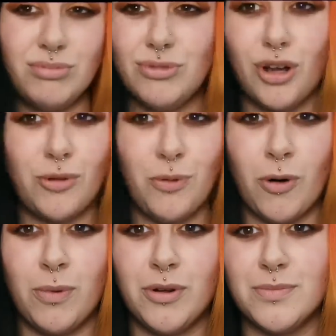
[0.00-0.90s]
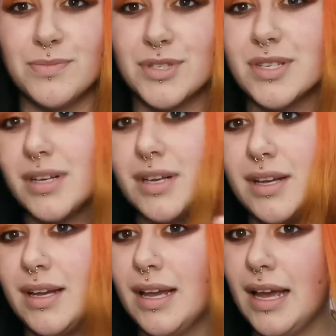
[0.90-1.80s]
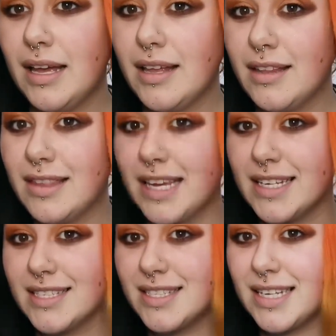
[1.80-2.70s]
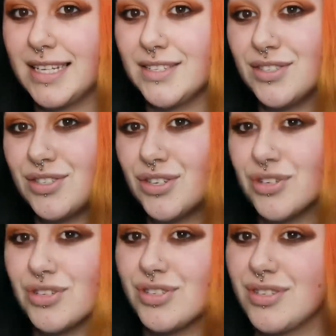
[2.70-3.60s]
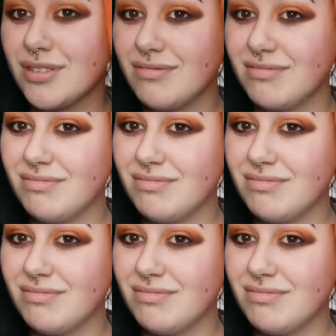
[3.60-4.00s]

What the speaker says: no problems. This is just